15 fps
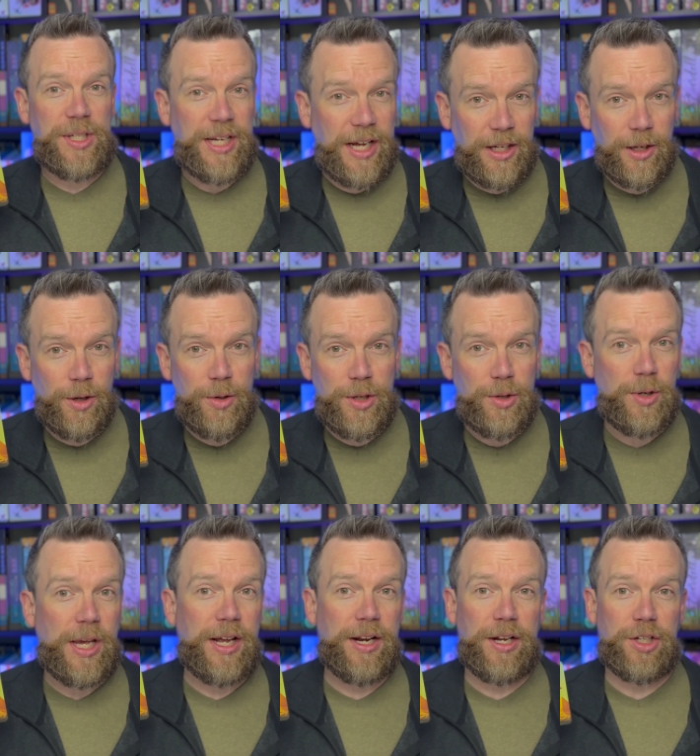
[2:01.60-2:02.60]
yellow, you
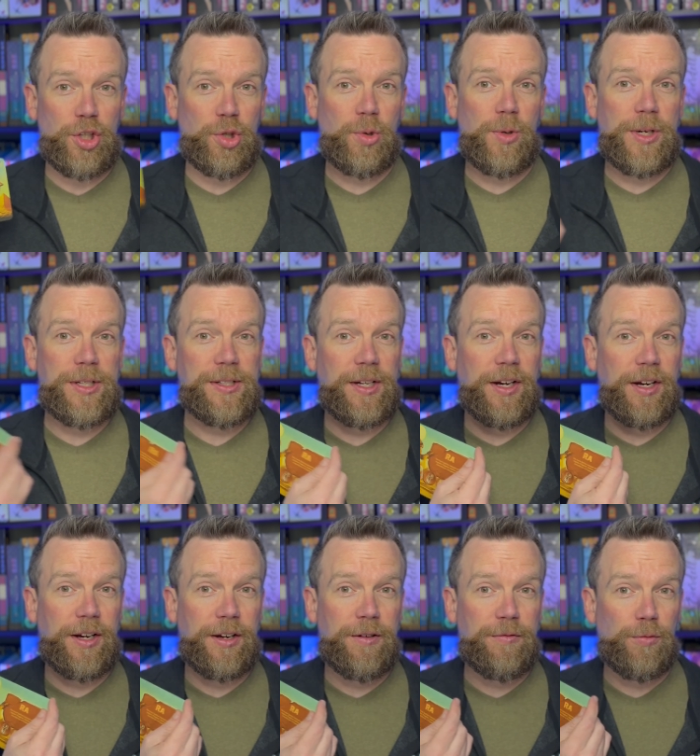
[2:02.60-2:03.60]
get a choice
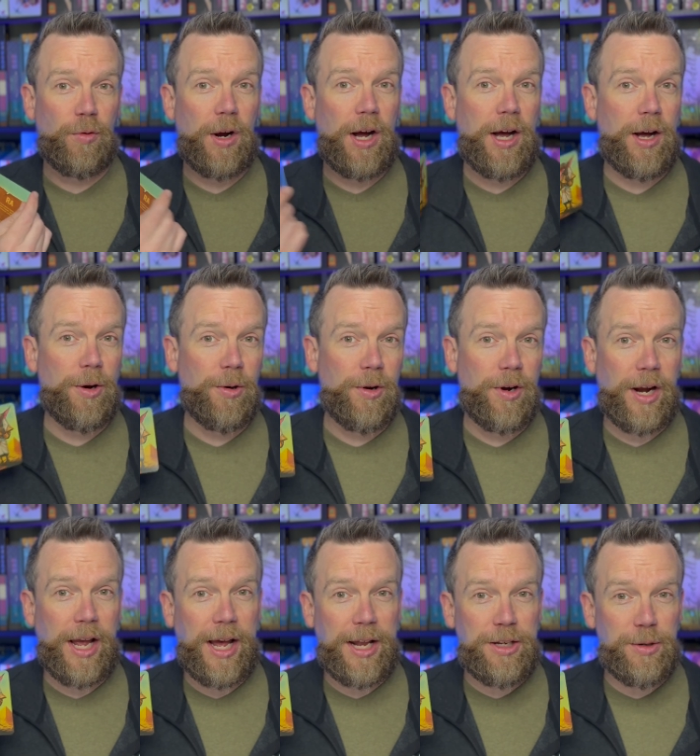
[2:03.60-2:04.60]
of Ra or
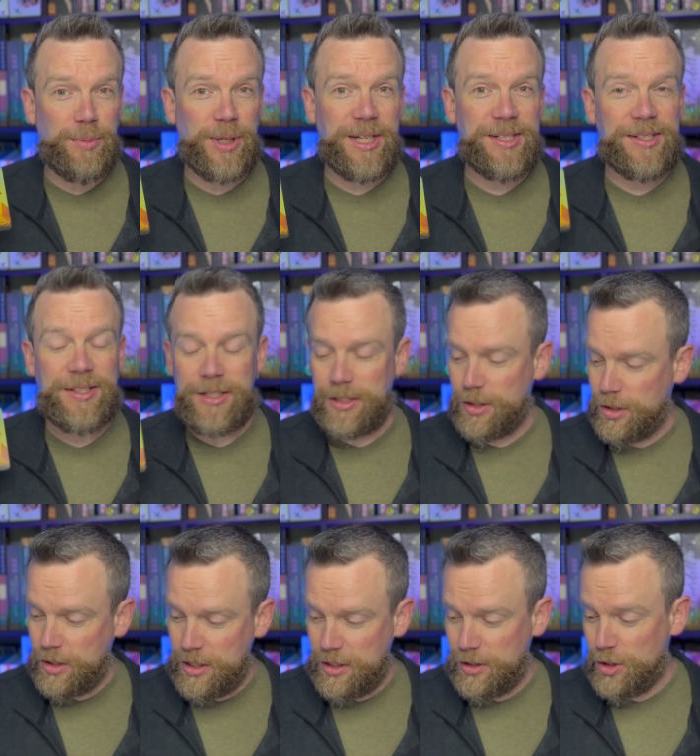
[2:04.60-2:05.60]
Anubis,
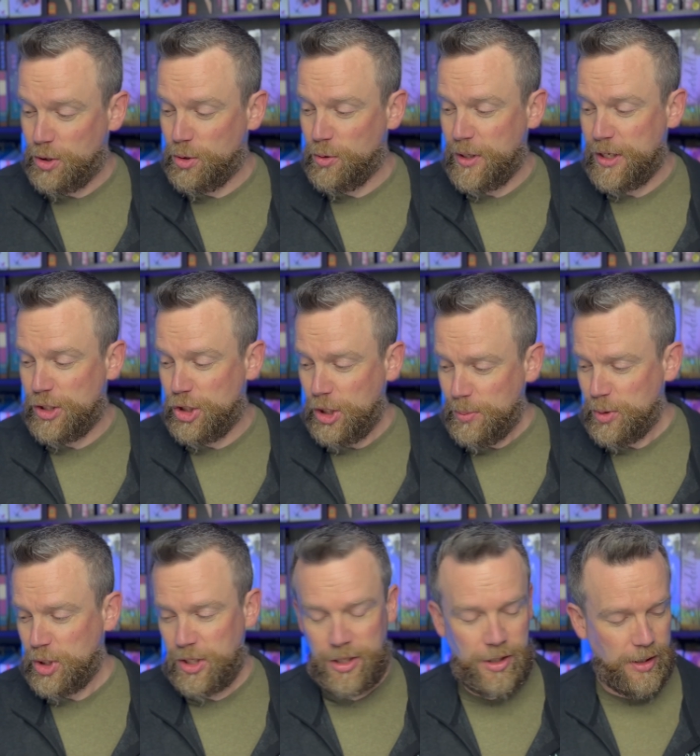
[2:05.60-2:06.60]
the 2
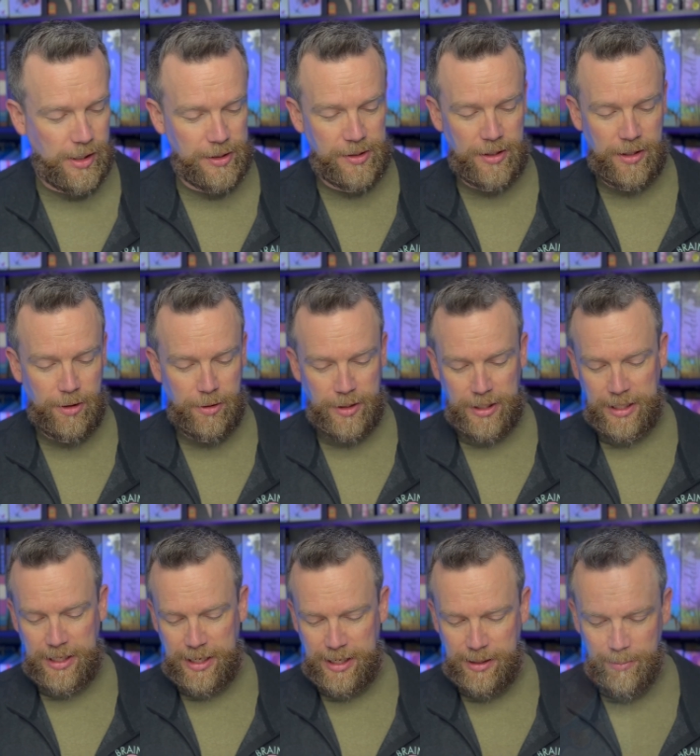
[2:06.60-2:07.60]
Egyptian gods that are in the
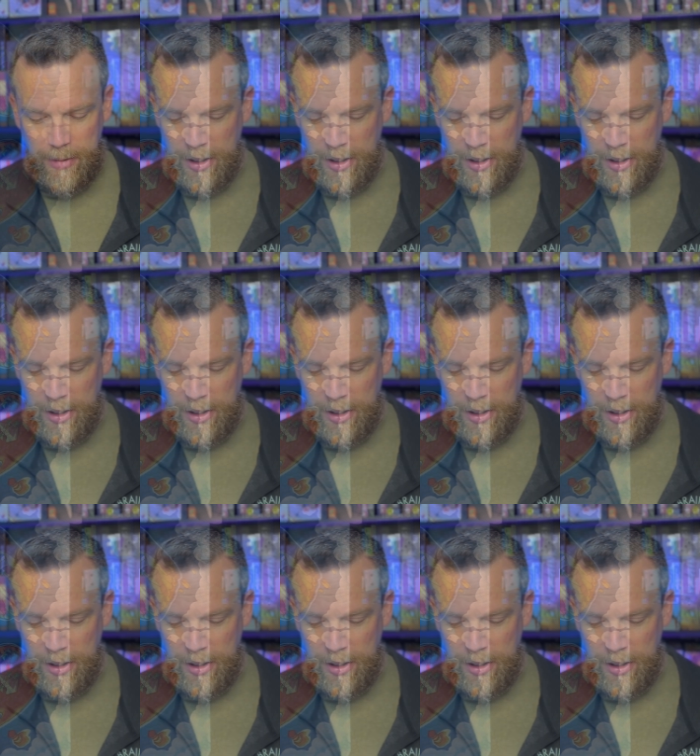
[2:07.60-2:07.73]
game.